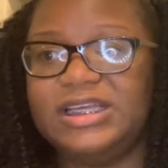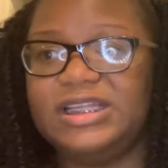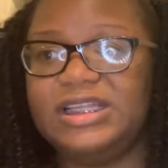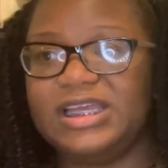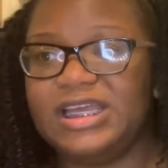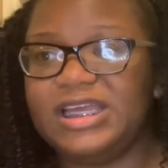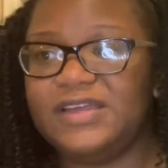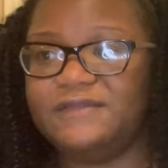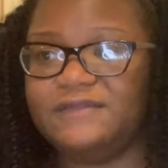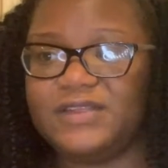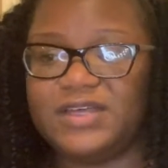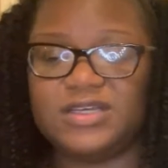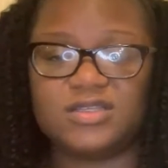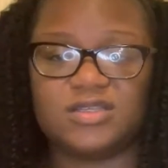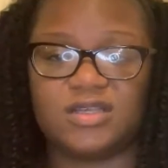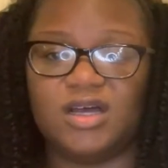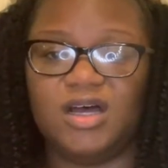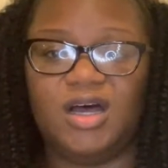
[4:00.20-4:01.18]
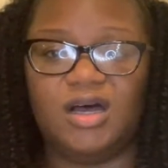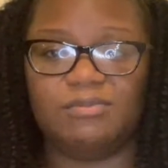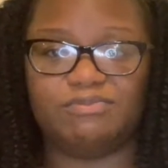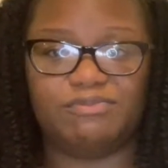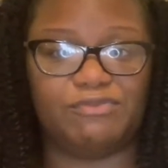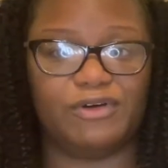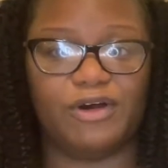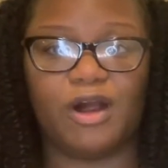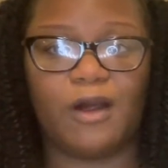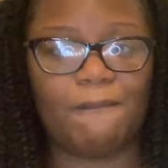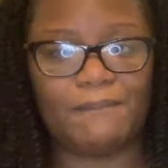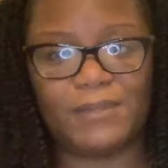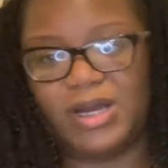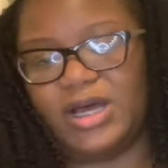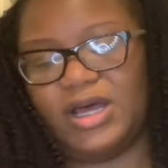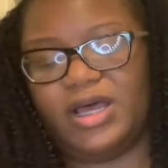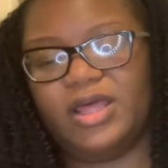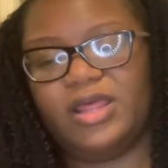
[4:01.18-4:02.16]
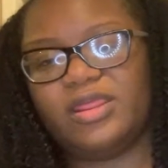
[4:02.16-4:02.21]
leave this up for a
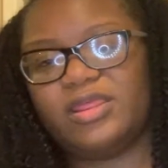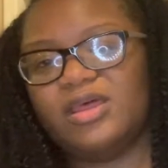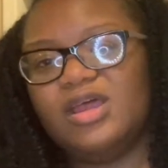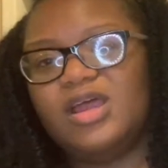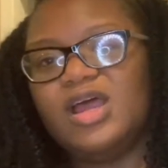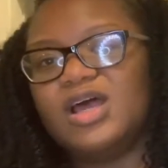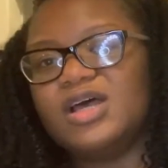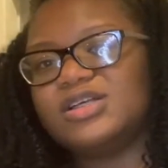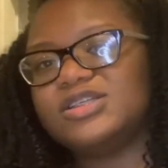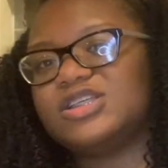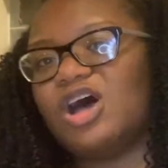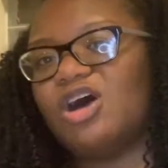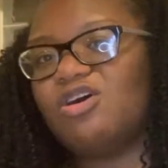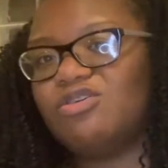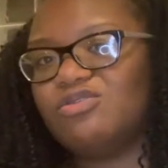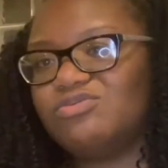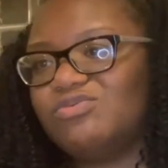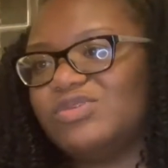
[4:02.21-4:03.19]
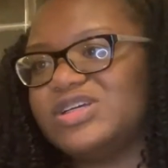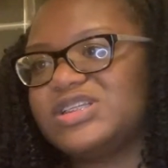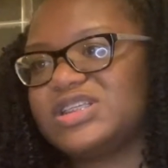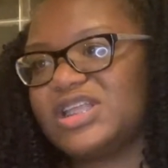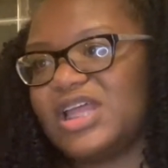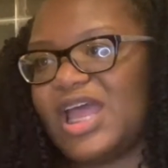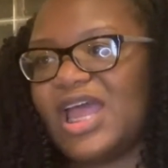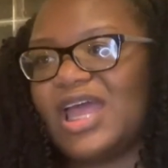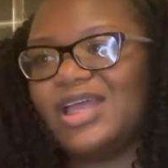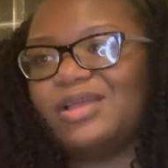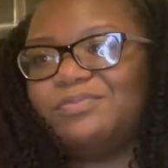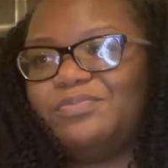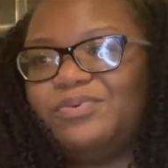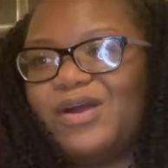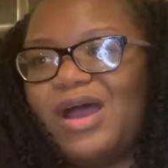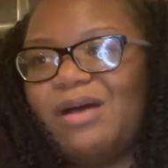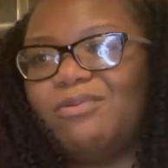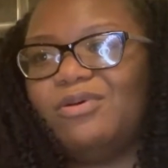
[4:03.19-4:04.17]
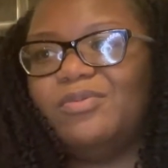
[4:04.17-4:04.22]
month. So what's that?
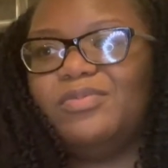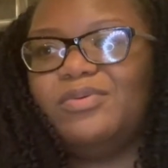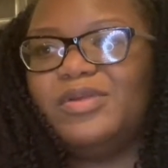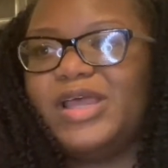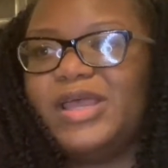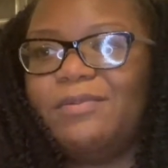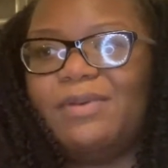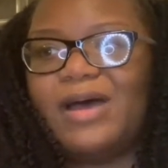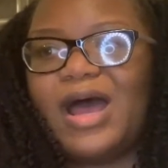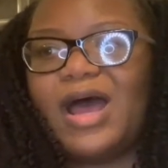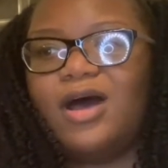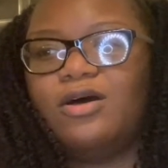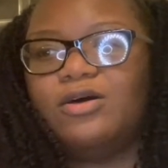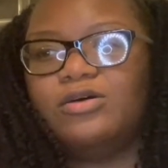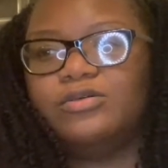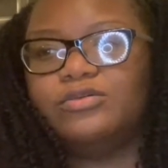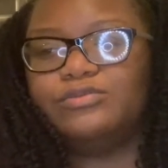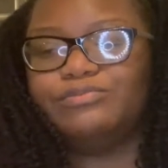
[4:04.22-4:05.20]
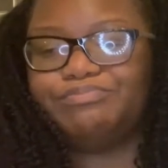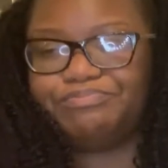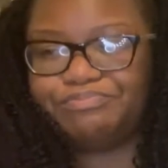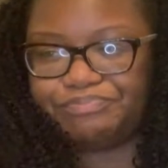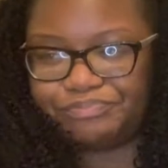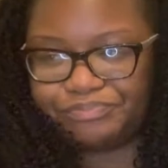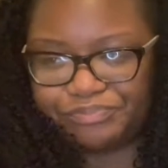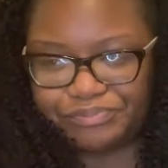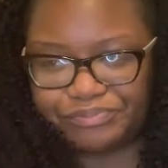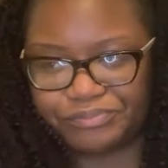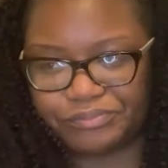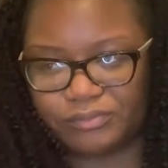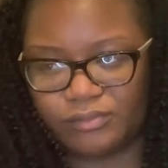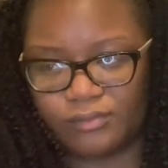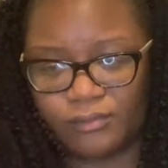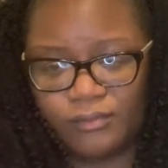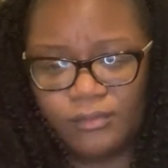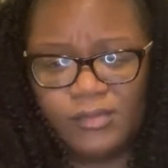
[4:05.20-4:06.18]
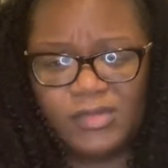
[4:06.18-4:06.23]
Probably about
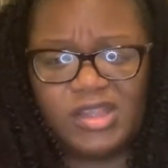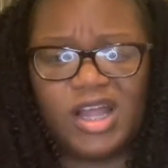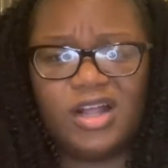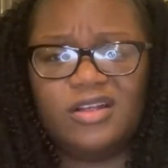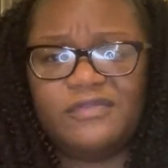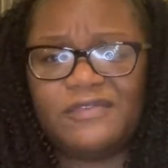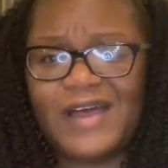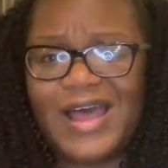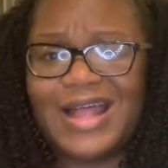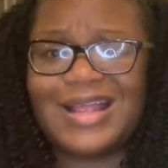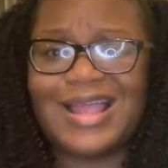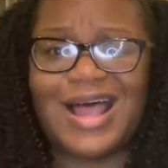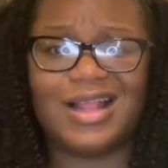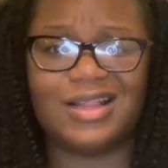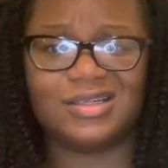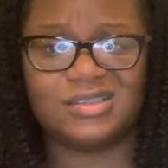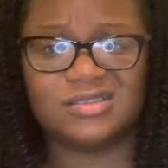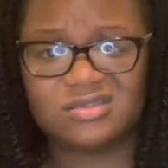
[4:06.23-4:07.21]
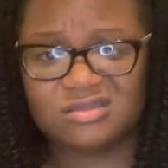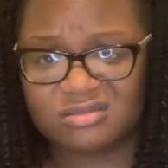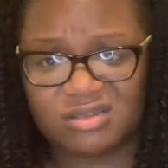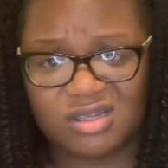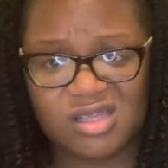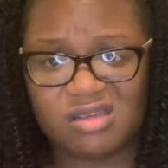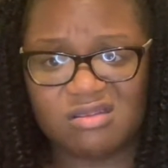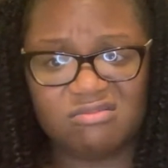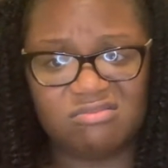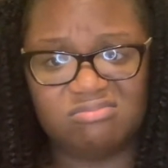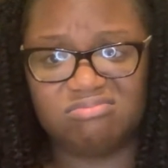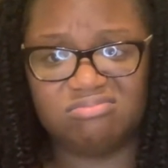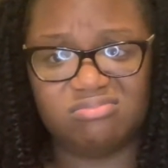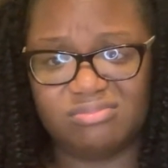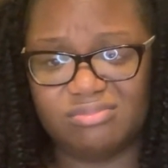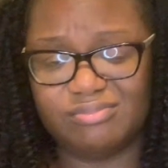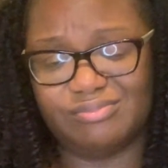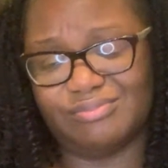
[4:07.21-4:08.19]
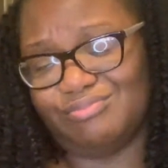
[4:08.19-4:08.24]
$35, and you
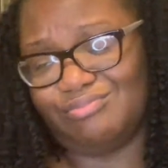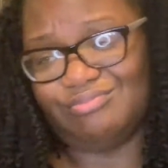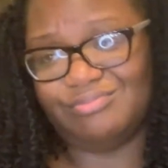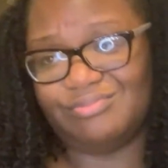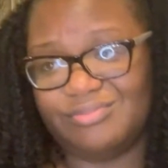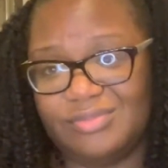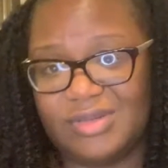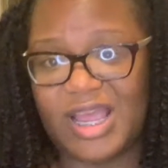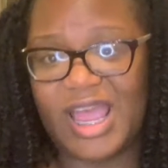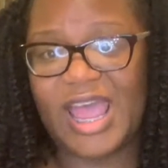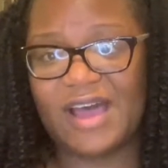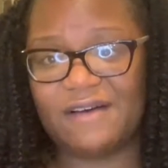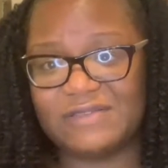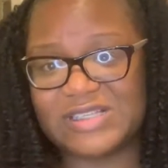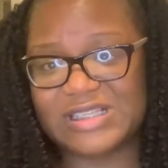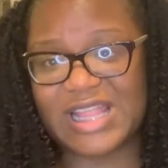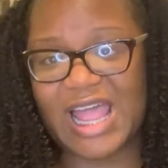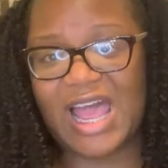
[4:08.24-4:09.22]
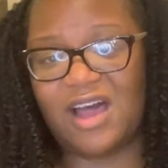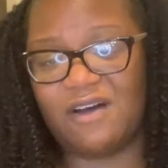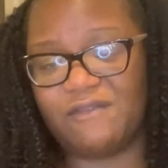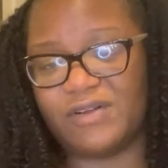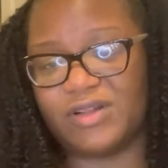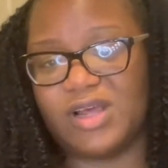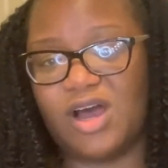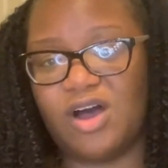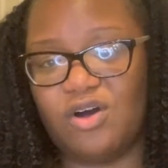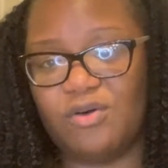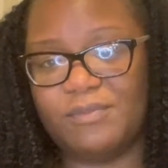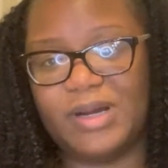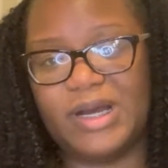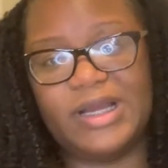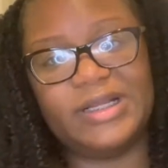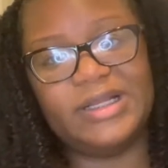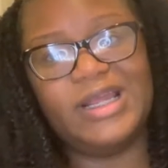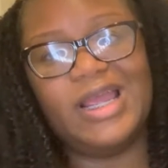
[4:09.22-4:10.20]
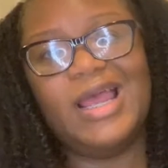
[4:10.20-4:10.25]
have a style for the whole
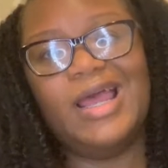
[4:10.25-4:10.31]
month.